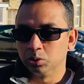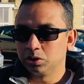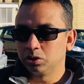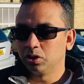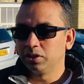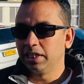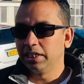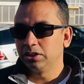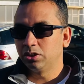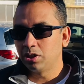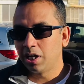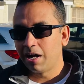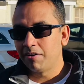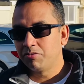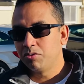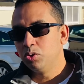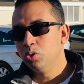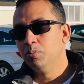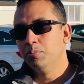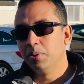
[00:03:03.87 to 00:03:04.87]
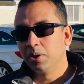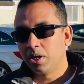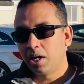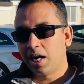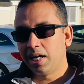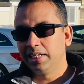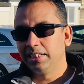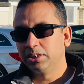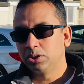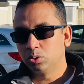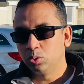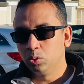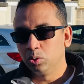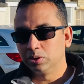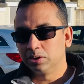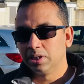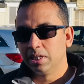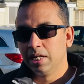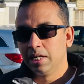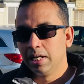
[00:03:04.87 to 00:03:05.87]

So they used to have two Bengali schools